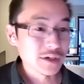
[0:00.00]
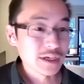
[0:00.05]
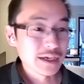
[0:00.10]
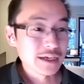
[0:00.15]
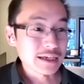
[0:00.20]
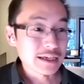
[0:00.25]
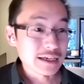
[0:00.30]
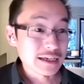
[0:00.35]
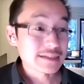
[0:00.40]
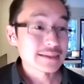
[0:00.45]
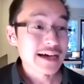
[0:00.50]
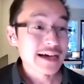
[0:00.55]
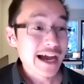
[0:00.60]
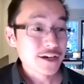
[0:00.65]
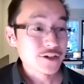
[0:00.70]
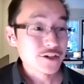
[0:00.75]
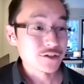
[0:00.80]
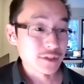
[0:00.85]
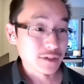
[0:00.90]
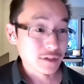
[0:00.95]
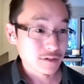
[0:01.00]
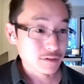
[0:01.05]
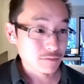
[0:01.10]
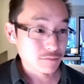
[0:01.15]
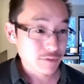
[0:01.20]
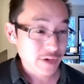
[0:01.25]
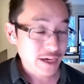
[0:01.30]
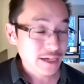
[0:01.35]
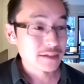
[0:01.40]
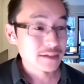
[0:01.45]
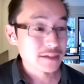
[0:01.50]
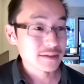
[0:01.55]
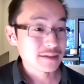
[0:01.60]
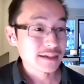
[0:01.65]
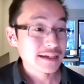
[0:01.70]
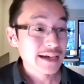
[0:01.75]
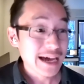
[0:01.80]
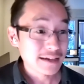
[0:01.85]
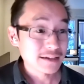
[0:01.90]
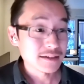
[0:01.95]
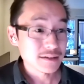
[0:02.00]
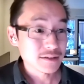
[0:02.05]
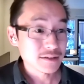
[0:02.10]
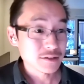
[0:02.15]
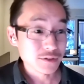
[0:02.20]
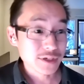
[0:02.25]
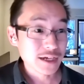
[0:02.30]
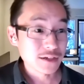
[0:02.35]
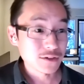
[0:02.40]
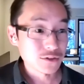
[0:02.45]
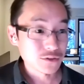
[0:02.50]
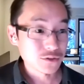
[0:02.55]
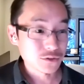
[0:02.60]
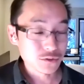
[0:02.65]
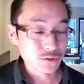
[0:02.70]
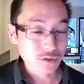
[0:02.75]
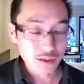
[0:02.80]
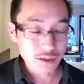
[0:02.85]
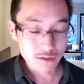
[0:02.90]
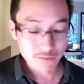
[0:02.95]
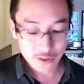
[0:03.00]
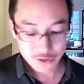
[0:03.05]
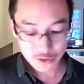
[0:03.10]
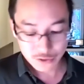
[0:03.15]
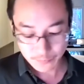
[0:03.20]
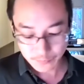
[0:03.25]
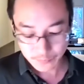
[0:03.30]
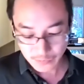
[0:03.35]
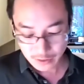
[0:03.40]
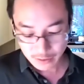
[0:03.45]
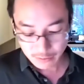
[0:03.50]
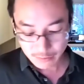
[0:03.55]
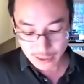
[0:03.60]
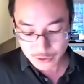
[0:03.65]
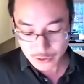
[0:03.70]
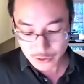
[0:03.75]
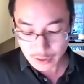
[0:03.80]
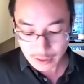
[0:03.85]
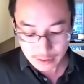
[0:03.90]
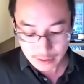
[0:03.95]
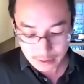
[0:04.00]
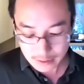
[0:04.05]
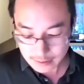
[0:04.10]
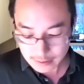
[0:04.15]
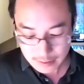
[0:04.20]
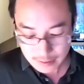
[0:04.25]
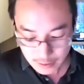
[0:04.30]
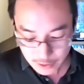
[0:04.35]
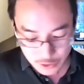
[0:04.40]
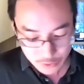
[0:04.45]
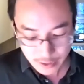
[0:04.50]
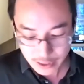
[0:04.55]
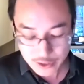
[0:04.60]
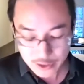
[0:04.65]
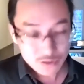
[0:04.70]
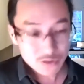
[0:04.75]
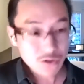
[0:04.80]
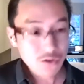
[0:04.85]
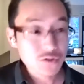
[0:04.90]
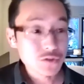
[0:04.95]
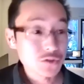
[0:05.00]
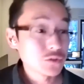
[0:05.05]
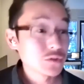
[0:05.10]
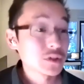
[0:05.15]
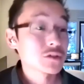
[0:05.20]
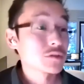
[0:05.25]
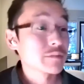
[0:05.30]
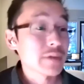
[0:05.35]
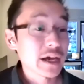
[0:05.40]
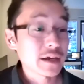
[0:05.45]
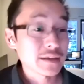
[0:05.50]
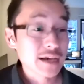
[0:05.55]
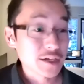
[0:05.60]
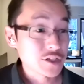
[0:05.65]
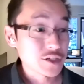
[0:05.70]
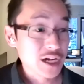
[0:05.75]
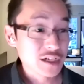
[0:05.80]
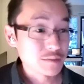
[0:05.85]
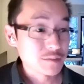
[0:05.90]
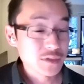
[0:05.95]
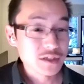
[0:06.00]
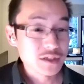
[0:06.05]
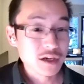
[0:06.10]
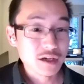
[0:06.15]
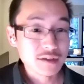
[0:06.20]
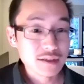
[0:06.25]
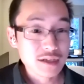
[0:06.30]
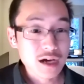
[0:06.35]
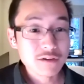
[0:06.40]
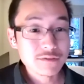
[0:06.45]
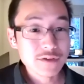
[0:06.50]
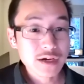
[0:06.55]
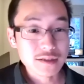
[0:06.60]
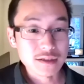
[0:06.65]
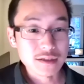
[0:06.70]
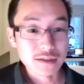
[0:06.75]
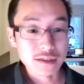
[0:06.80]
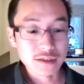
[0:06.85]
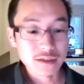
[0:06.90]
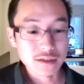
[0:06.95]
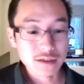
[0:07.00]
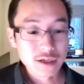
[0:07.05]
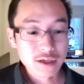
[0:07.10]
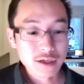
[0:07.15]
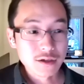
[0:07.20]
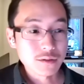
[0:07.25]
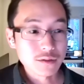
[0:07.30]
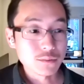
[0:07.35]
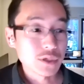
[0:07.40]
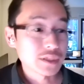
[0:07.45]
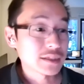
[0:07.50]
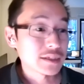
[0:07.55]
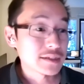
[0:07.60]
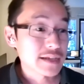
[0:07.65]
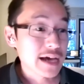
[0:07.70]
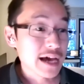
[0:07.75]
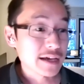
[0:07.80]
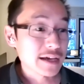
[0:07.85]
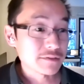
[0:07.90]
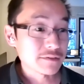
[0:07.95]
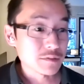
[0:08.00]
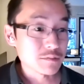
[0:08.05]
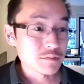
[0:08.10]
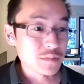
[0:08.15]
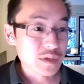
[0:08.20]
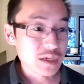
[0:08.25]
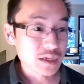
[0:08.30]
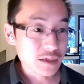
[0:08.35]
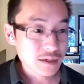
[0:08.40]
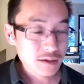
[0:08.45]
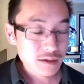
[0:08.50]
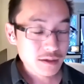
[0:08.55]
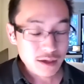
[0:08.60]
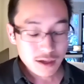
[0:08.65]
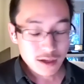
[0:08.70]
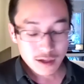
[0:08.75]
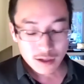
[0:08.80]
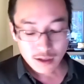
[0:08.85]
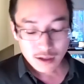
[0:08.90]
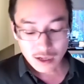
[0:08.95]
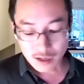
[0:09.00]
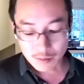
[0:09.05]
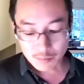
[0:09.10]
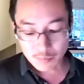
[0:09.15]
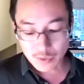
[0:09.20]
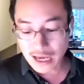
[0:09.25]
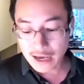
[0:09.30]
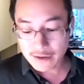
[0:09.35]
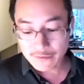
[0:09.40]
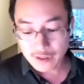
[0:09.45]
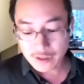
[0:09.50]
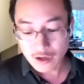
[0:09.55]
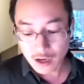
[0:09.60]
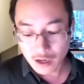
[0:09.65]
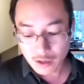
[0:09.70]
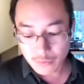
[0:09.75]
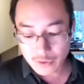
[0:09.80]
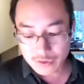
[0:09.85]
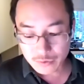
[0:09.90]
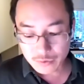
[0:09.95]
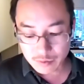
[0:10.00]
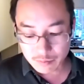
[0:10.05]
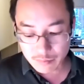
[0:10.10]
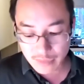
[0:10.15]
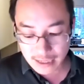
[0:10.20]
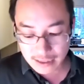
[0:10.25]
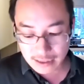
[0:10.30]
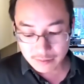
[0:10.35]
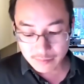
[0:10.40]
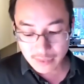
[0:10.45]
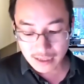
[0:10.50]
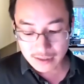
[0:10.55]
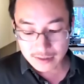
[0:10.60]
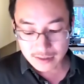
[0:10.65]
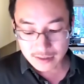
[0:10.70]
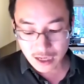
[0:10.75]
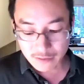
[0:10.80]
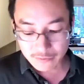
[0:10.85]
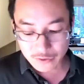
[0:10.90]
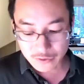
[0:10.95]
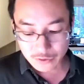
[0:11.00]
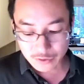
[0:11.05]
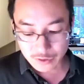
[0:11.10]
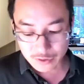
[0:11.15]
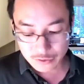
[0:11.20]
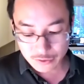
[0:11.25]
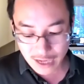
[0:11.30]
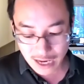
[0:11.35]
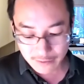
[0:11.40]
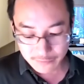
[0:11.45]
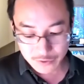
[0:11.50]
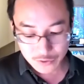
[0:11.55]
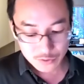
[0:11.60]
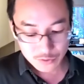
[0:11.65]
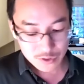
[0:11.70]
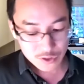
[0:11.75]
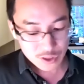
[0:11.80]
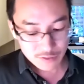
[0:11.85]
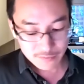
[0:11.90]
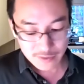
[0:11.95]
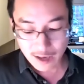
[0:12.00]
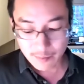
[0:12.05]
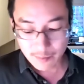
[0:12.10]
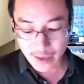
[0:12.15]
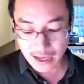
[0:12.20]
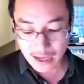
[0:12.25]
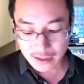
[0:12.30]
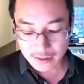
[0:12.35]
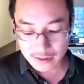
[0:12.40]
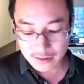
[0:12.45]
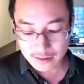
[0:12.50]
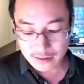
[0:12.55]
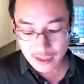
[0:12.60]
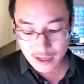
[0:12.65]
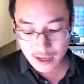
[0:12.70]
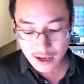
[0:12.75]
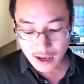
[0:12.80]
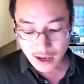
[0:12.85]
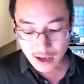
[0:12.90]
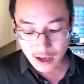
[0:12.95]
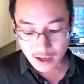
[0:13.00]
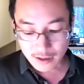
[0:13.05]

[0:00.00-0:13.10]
zone is actually the greatest kindness you can do to an individual, right? So it is situational. You need to make that judgment yourself as a leader. What does that even mean? But I think always reminding myself to strive to achieve that balance